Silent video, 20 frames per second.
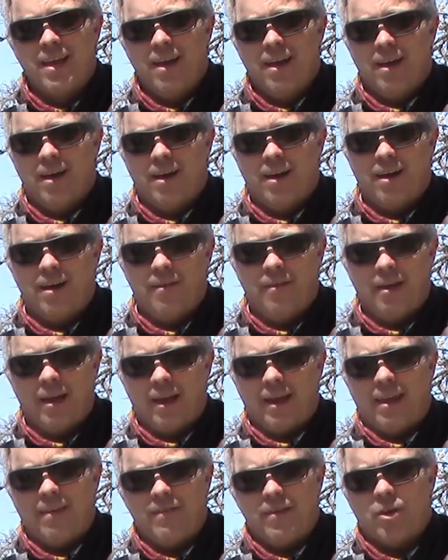I
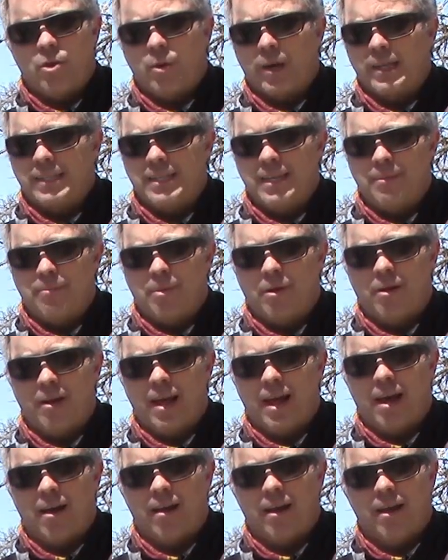gave you a quick tip on
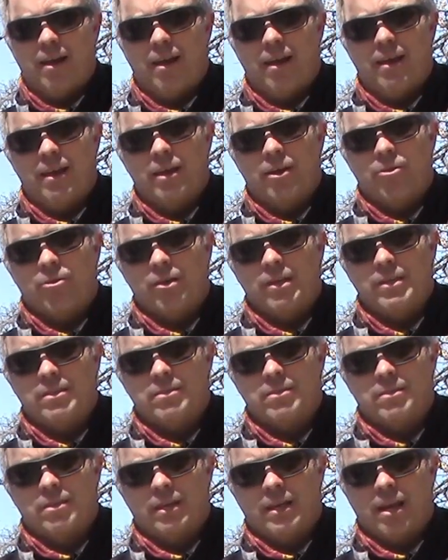how to
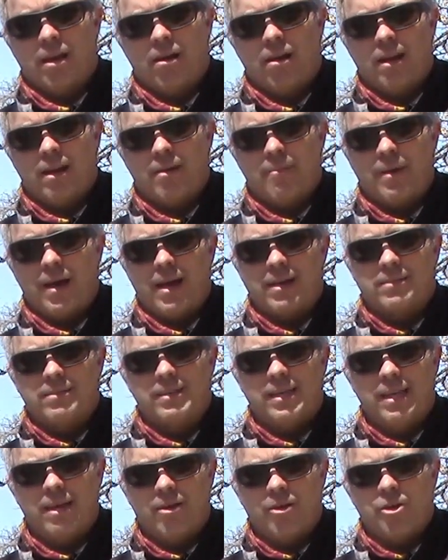increase the carrying
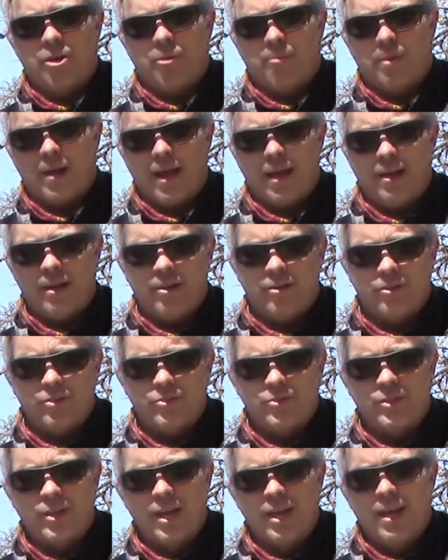capacity on your
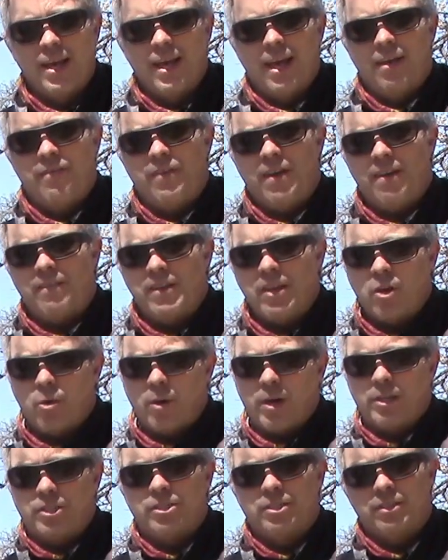panniers. If you have any
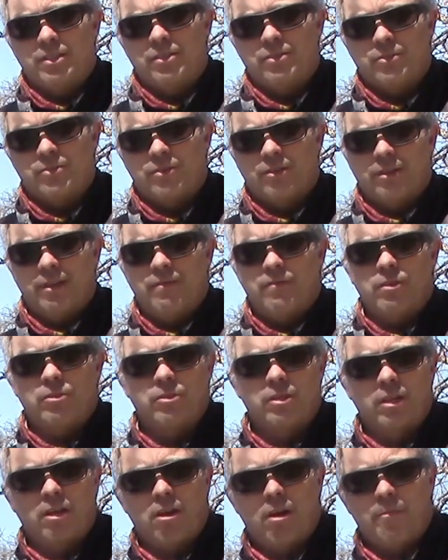questions, leave those
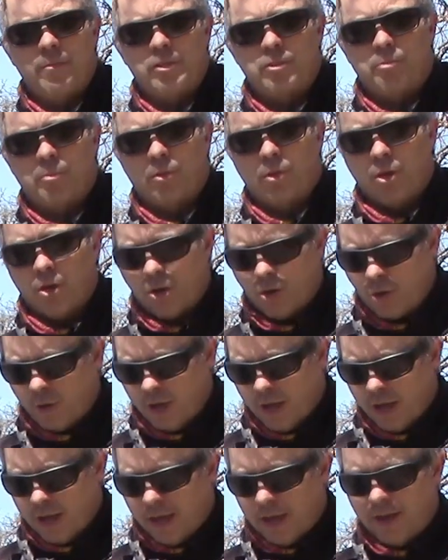in the comments below.
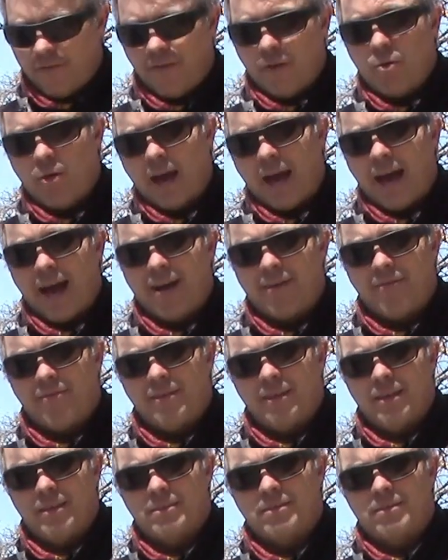If you have
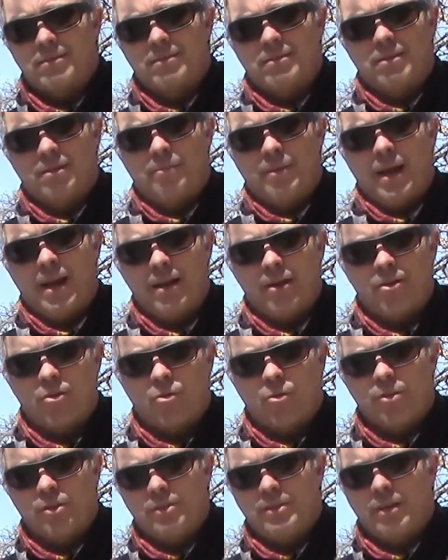this, the pannier
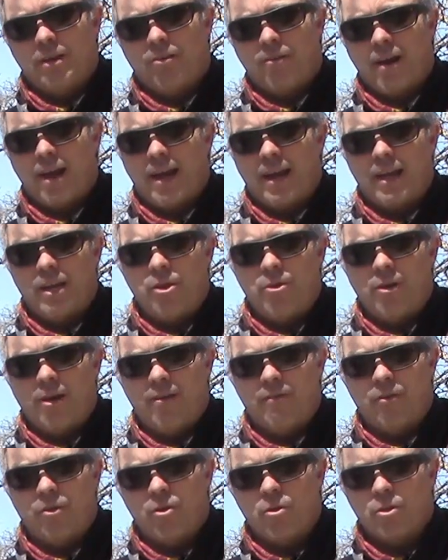or the tail rack, and you
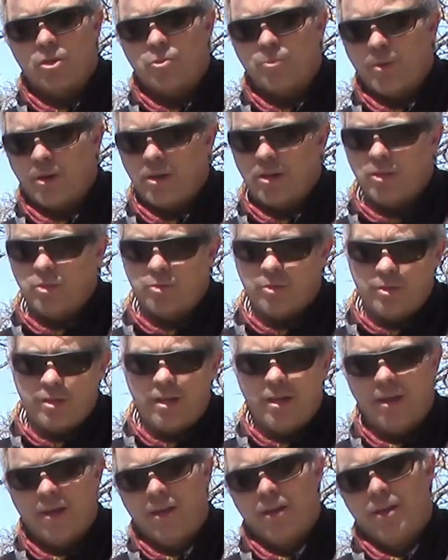have your own experience with
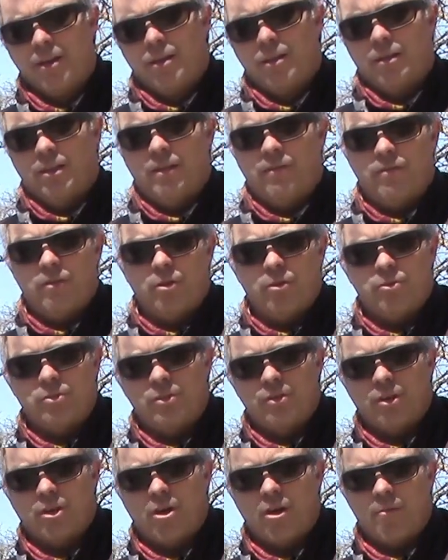it, leave those
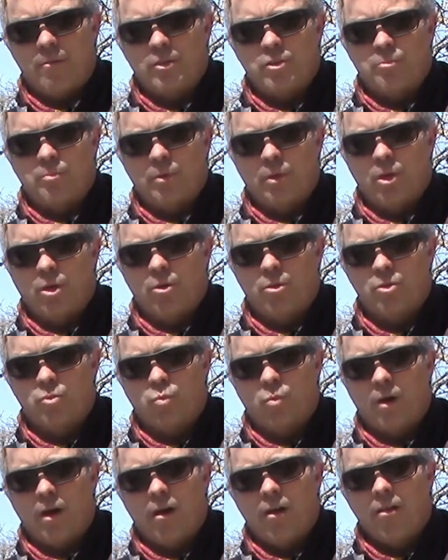in the comments below as
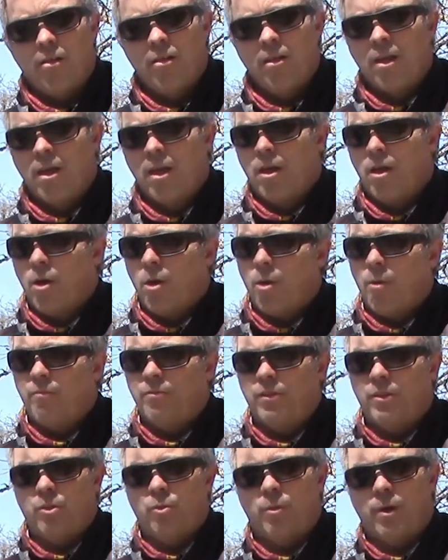well.
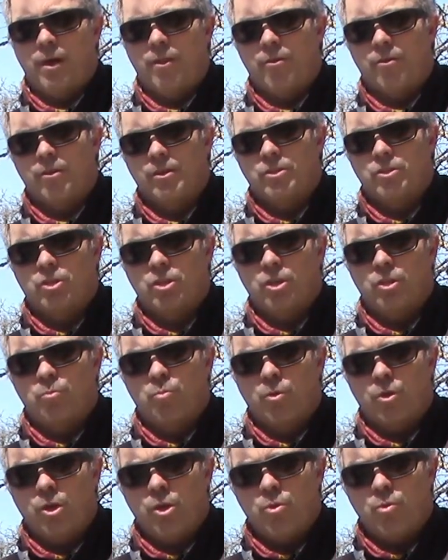Hopefully the weather is good
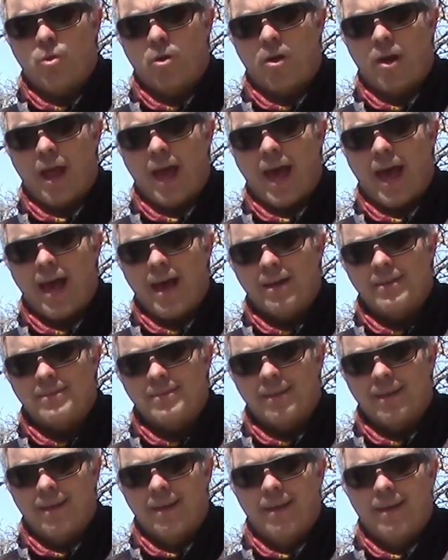where you are
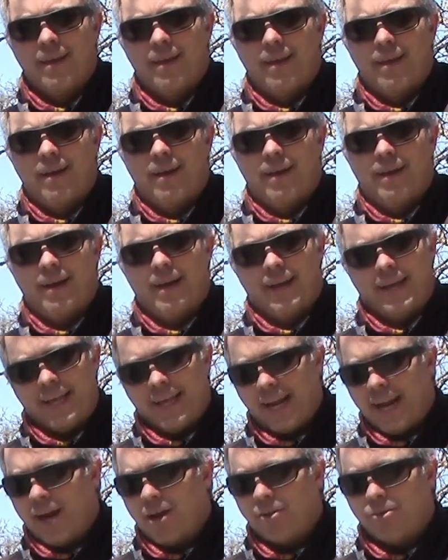at.
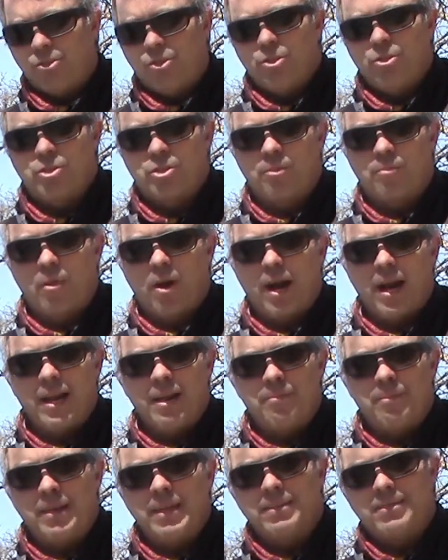Get out, do some riding,
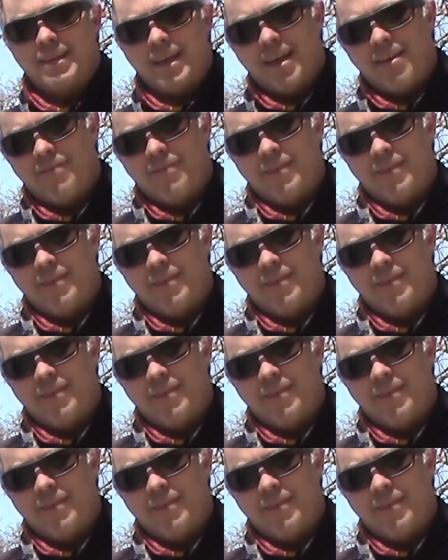be safe,